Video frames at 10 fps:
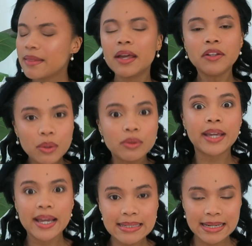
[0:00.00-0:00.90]
Then you'll
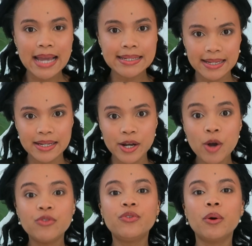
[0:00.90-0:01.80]
get an idea
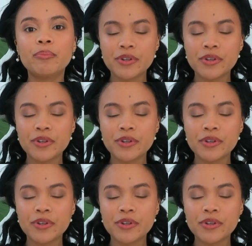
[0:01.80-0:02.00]
for